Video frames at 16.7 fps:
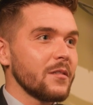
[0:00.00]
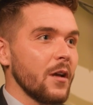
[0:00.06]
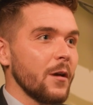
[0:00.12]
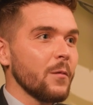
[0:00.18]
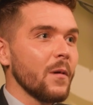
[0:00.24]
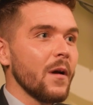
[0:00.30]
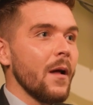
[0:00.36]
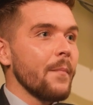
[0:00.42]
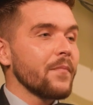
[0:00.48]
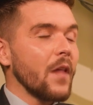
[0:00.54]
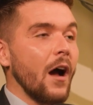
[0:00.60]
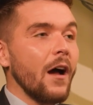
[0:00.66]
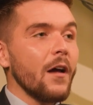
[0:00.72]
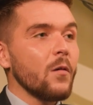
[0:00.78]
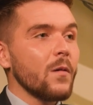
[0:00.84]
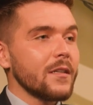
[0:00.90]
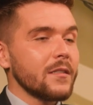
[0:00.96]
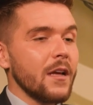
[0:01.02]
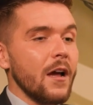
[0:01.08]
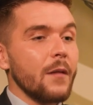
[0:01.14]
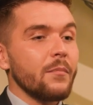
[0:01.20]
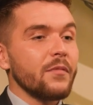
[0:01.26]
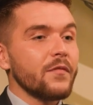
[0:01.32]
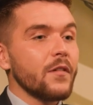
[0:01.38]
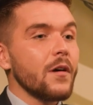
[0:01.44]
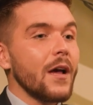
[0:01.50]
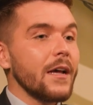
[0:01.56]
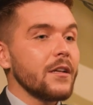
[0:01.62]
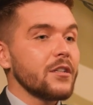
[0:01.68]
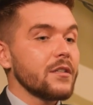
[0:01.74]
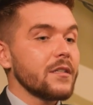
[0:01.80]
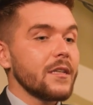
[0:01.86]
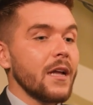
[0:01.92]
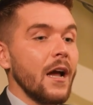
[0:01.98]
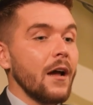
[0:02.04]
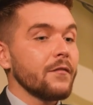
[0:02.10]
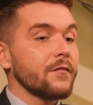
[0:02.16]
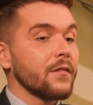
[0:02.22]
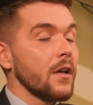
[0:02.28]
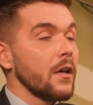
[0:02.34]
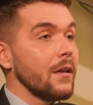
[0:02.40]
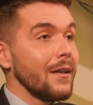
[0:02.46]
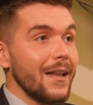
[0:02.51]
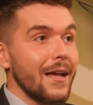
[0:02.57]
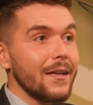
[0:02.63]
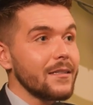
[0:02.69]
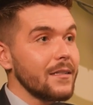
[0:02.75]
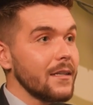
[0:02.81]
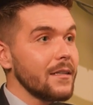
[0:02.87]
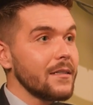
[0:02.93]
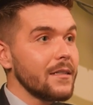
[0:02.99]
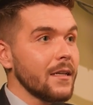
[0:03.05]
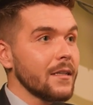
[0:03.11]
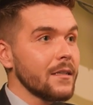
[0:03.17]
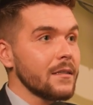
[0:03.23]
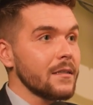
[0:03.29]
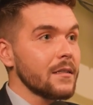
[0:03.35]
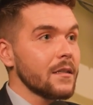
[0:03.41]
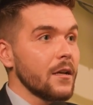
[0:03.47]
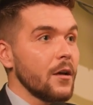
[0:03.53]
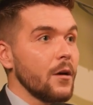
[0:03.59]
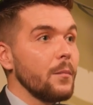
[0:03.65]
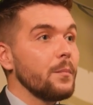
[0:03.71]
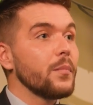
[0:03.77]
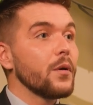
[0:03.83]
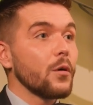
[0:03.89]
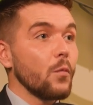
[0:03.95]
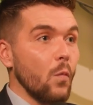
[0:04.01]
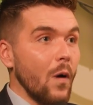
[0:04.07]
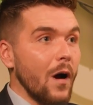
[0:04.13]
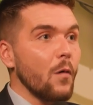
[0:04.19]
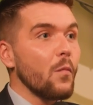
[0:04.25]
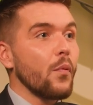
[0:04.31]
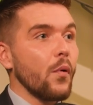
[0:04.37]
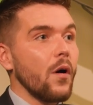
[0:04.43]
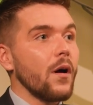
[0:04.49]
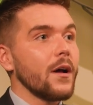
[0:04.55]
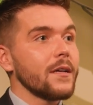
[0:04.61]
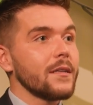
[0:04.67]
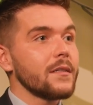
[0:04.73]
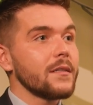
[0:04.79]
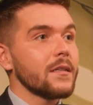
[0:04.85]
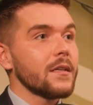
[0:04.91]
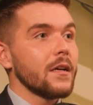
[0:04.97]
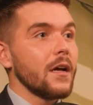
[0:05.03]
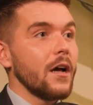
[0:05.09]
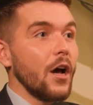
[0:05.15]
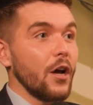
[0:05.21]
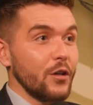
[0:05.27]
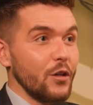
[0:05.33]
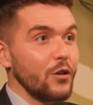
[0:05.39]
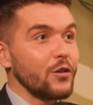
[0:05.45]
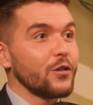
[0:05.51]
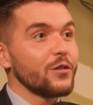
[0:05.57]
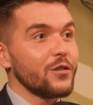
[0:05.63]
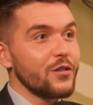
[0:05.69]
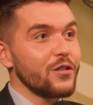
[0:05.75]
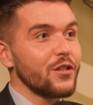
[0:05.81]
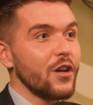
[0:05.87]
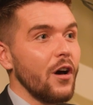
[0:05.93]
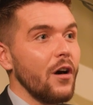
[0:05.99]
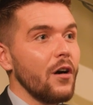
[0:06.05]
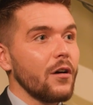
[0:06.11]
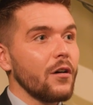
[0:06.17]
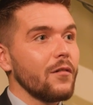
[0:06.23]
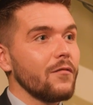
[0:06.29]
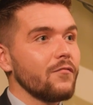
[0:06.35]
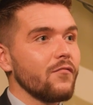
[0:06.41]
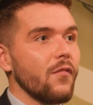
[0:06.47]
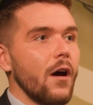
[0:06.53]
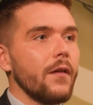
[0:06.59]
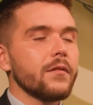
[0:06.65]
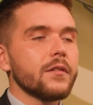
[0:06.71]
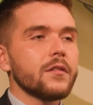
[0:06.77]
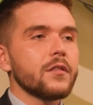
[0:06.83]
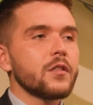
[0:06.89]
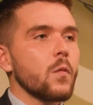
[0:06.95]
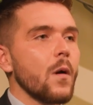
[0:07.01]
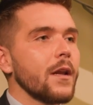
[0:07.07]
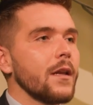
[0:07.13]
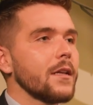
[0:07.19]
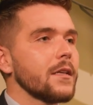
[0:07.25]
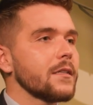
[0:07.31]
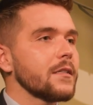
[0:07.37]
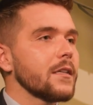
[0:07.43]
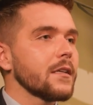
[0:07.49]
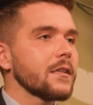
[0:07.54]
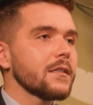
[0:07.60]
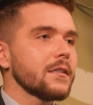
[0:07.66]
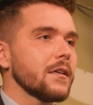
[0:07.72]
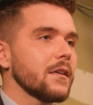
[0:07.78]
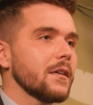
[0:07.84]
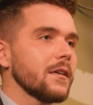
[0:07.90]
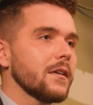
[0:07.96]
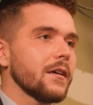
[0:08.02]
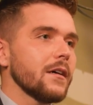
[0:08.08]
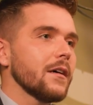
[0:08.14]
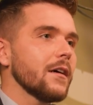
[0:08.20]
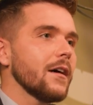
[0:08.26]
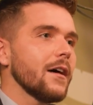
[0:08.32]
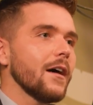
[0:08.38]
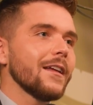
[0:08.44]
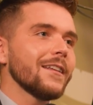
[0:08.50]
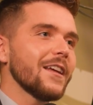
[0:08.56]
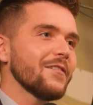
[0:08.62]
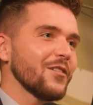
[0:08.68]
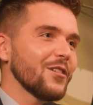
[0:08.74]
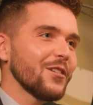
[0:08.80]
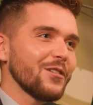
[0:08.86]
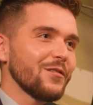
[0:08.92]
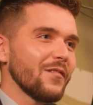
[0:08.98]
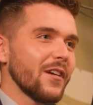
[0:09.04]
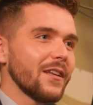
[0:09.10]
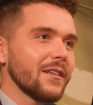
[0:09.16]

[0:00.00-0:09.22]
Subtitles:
So I always say I'd prefer agents to have less listings, but well-priced and good stock, rather than 20 listings that are never going to